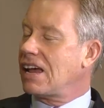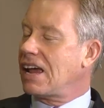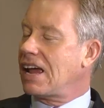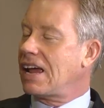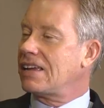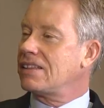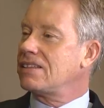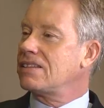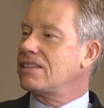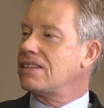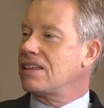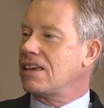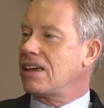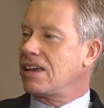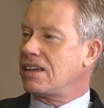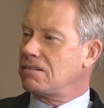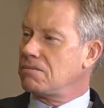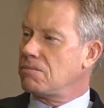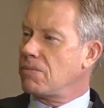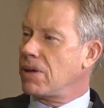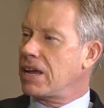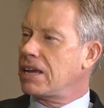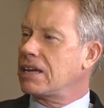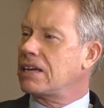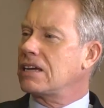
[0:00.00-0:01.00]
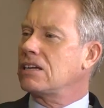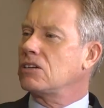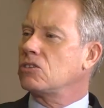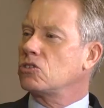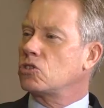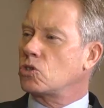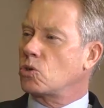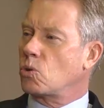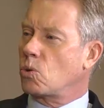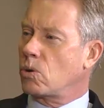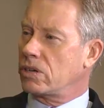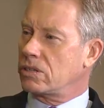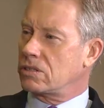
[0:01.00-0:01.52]
and then making
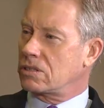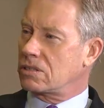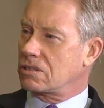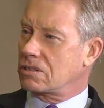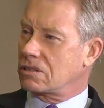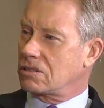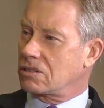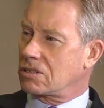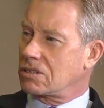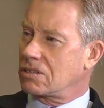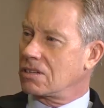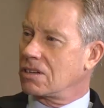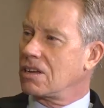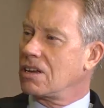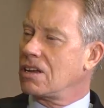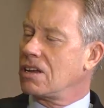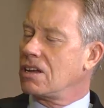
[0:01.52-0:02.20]
choices.